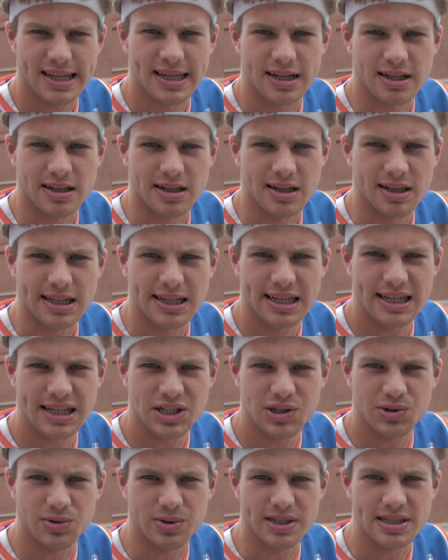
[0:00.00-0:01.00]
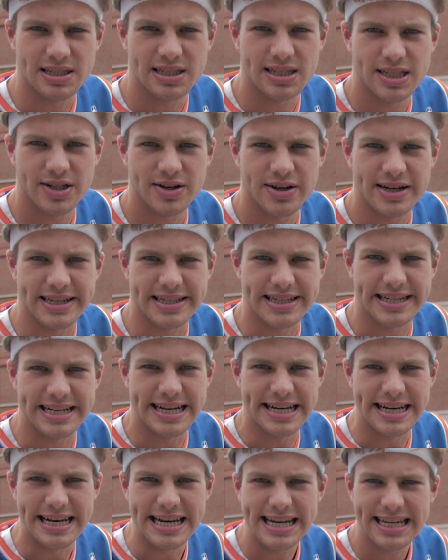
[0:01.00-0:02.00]
can lead to a serious
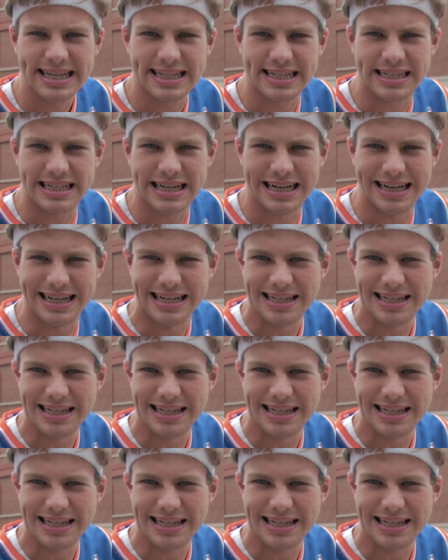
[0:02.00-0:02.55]
nicotine